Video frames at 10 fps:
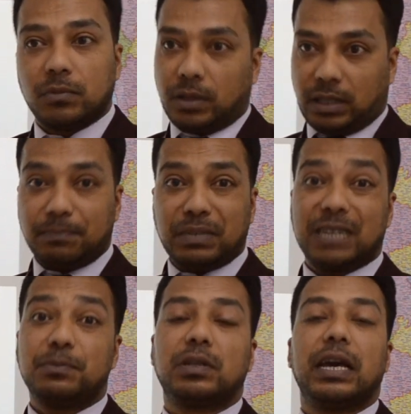
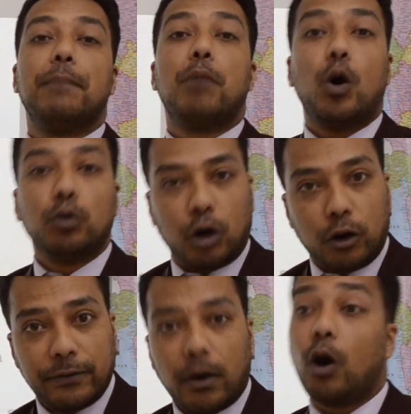sometimes the amount
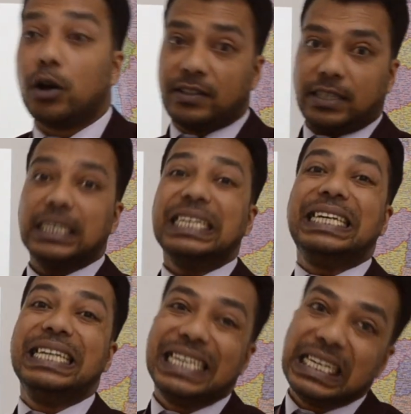of, or say
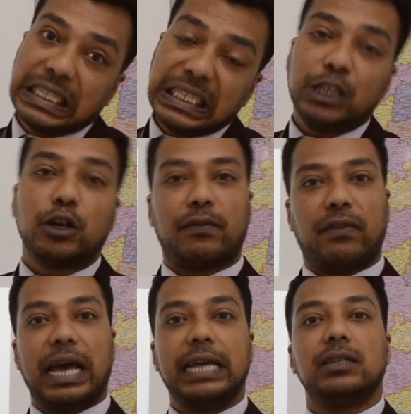intensity of
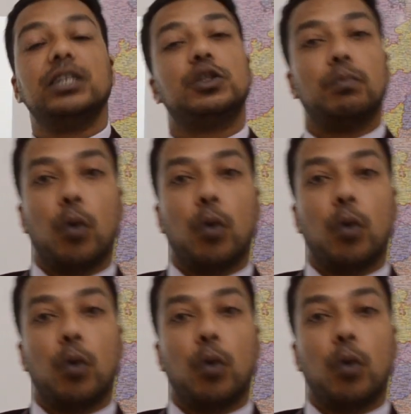light is